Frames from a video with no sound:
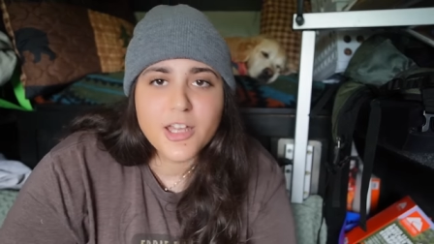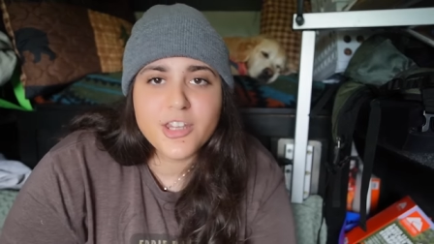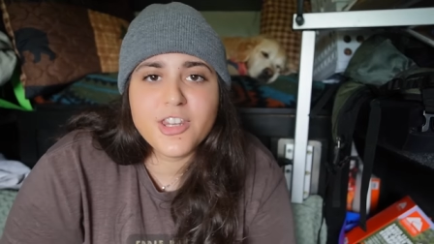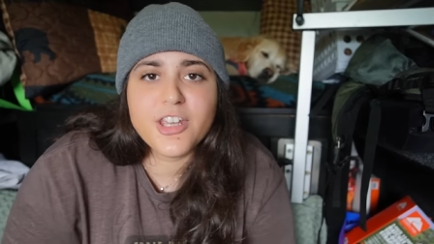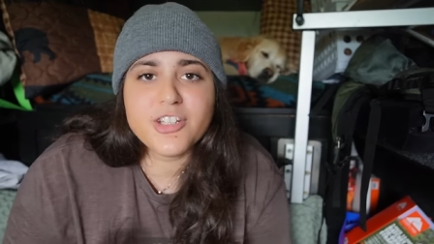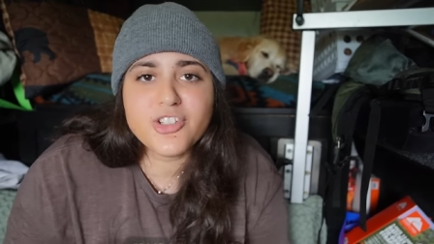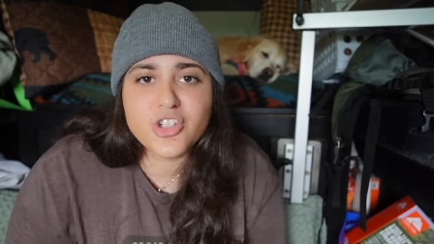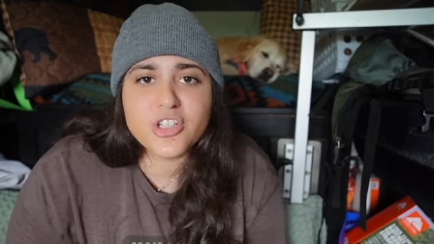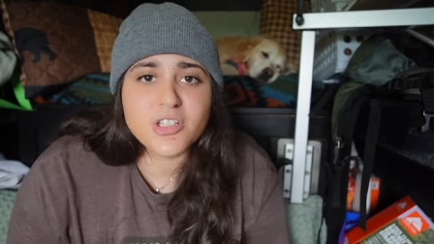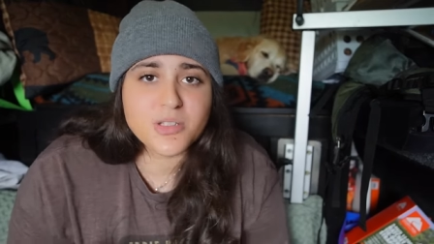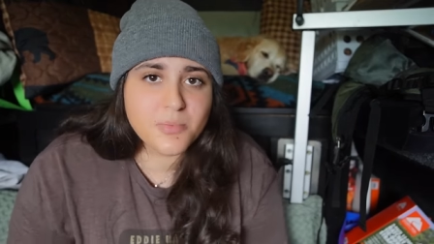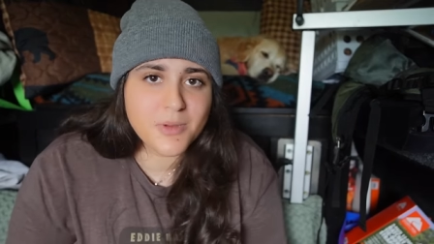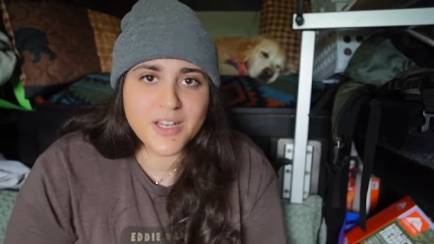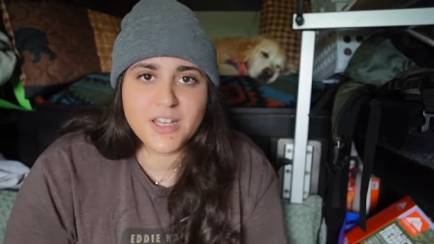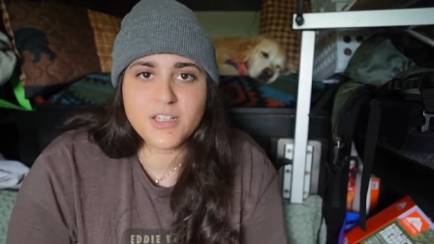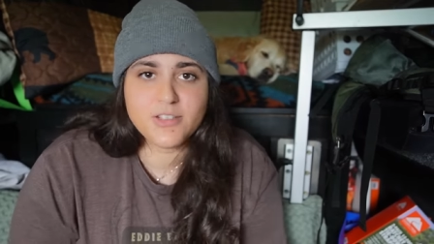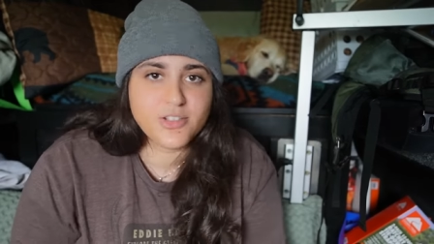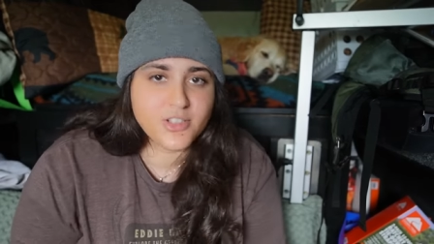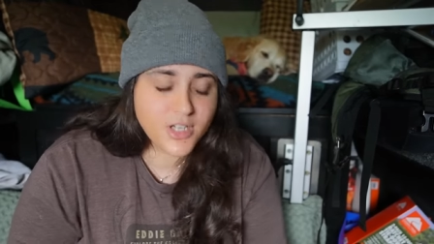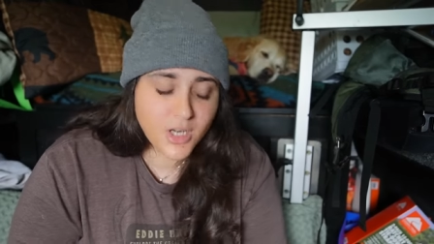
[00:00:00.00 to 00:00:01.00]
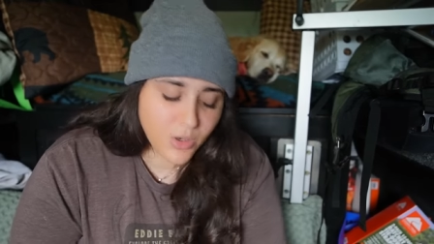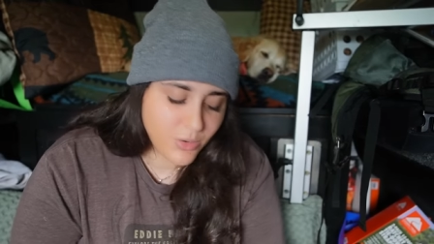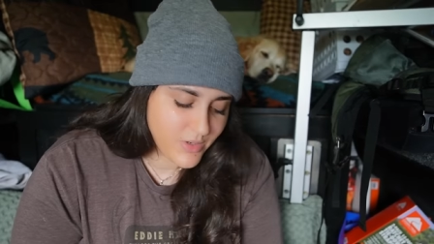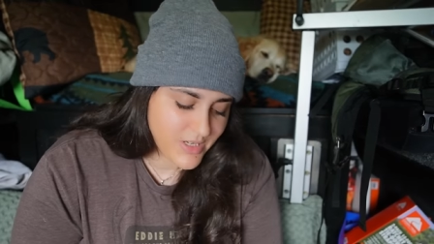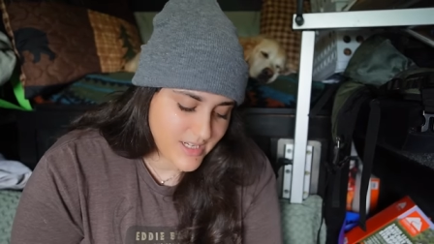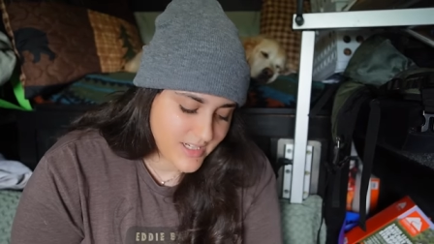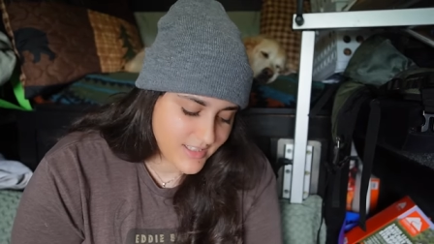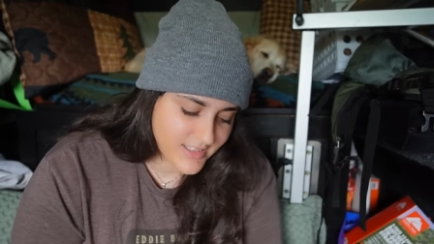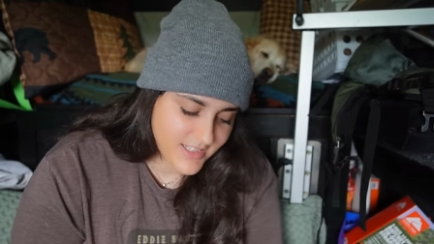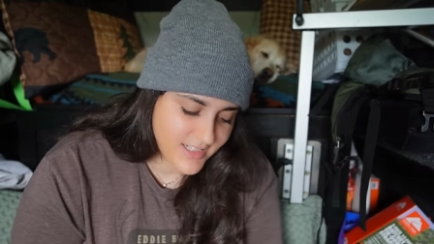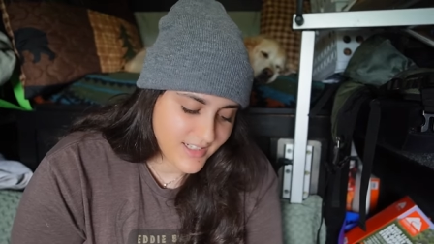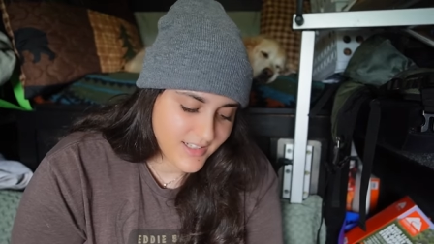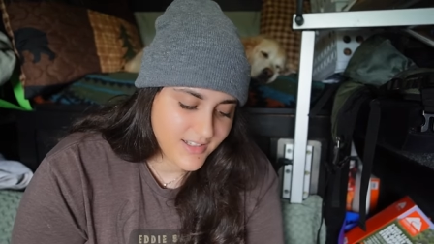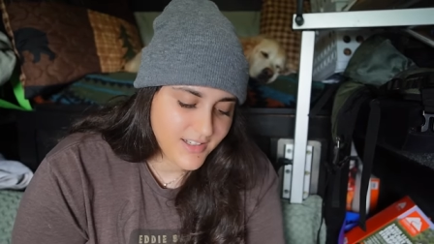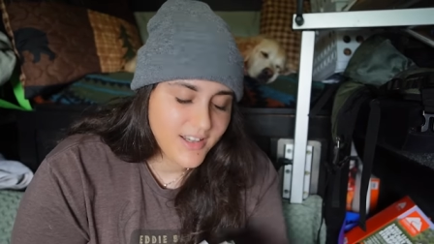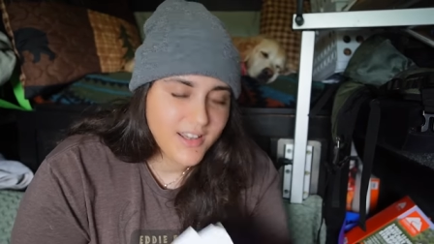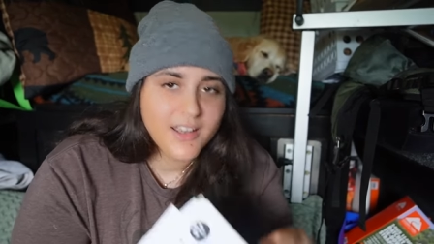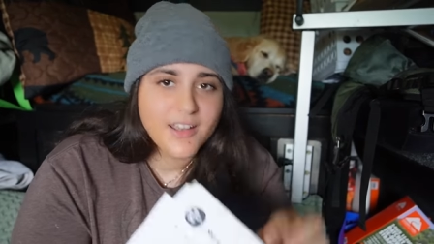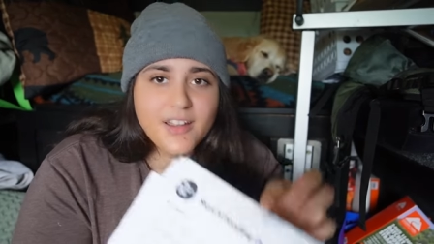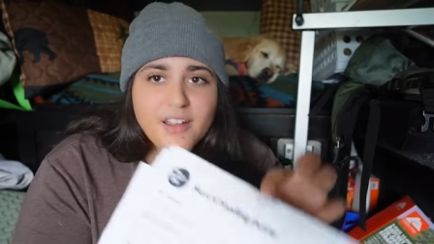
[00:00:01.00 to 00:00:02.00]
They just make it so easy.
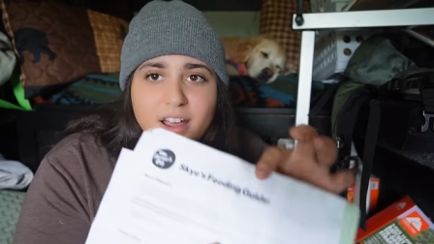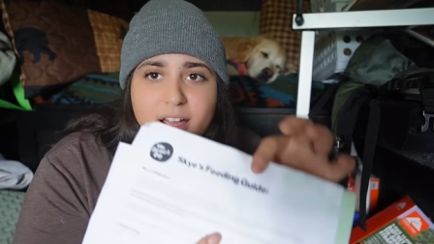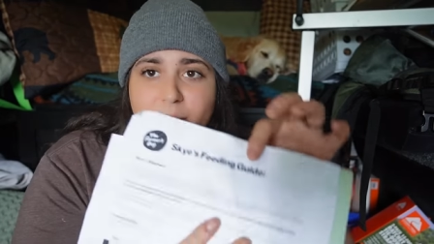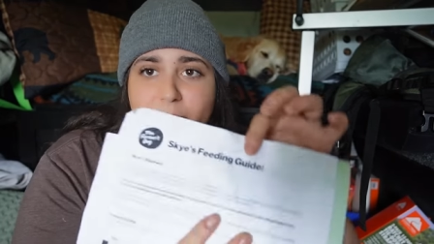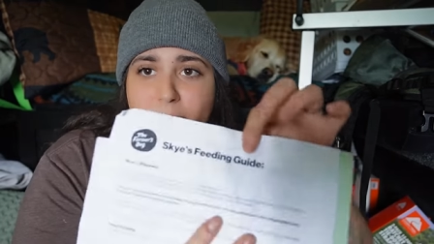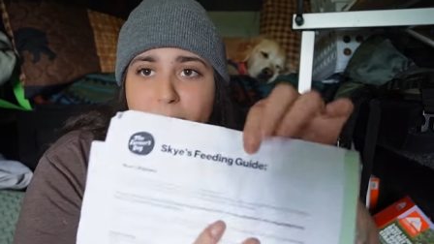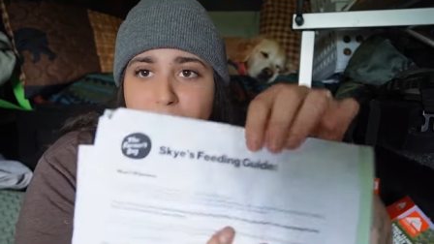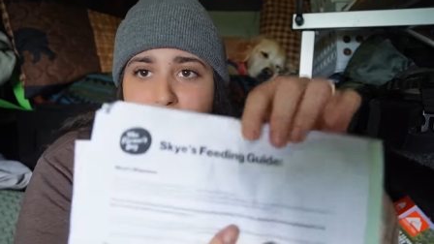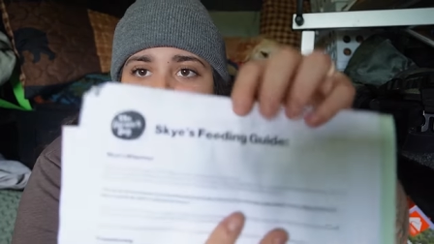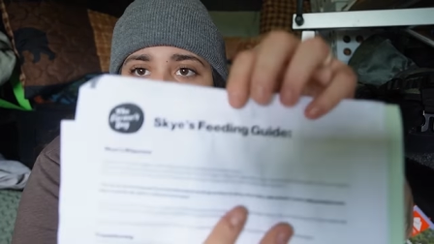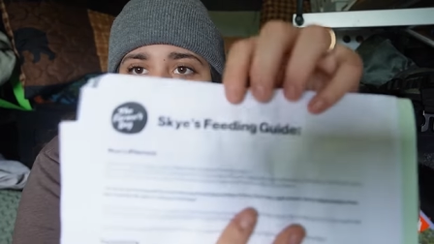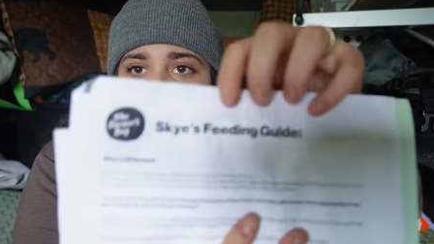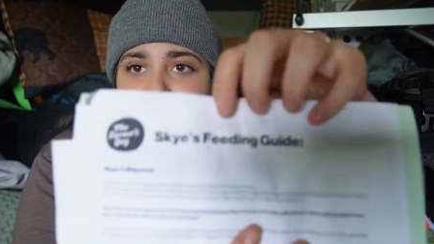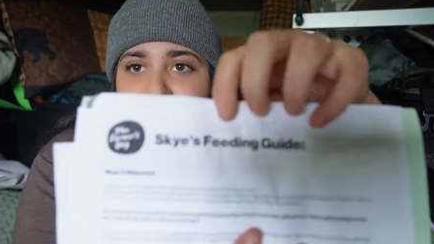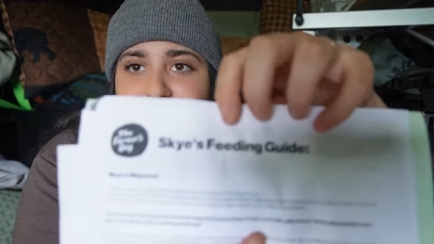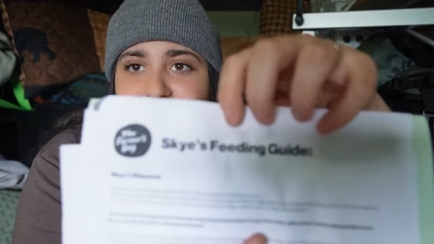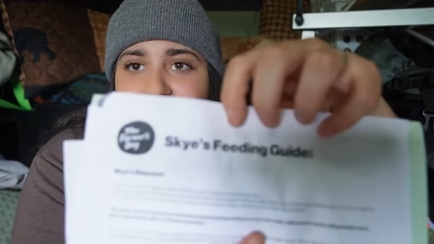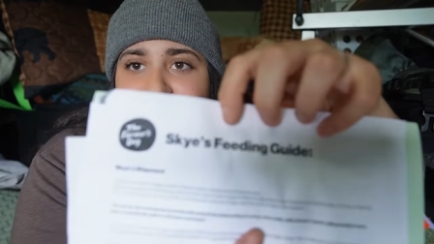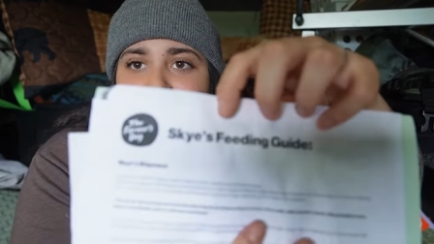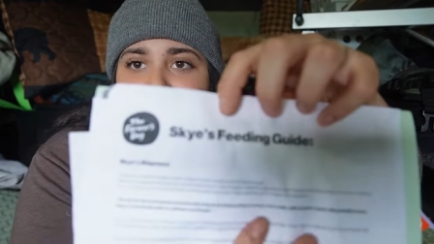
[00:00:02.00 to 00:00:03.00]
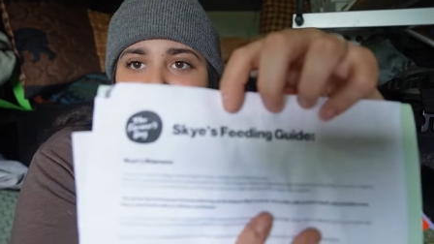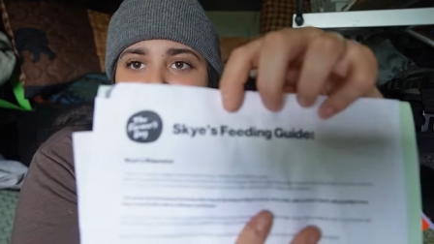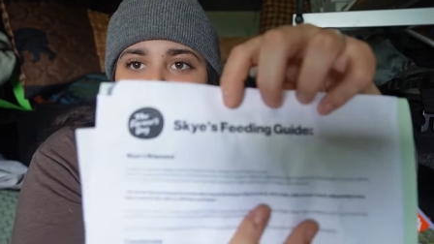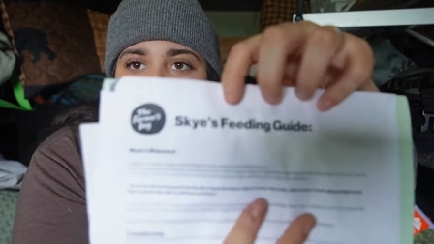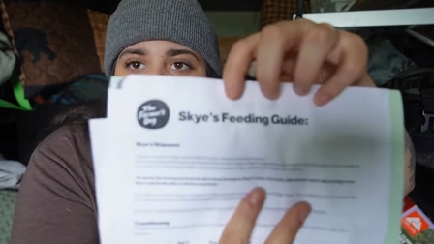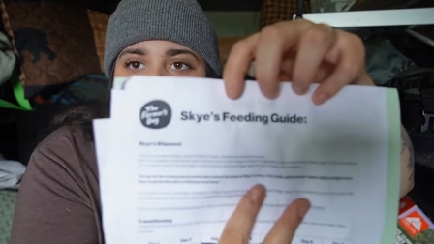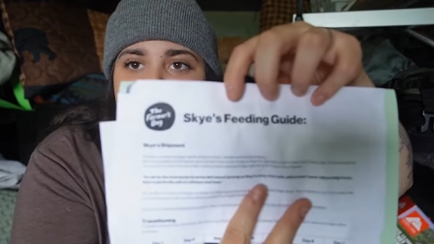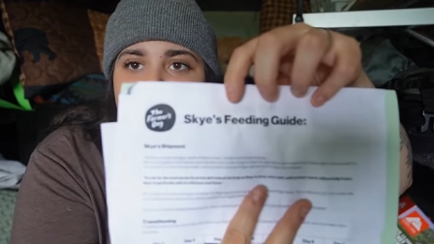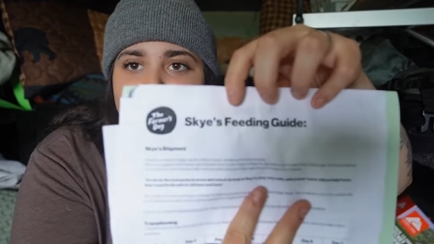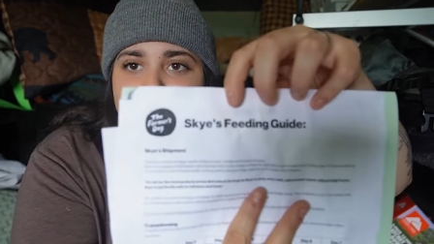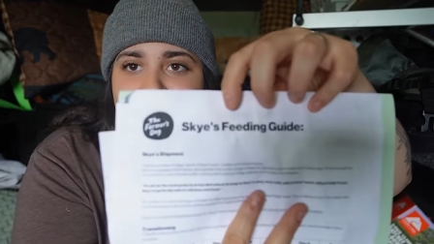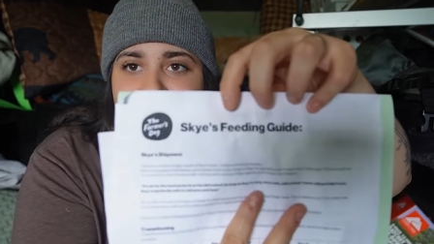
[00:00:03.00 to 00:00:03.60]
Look, it literally says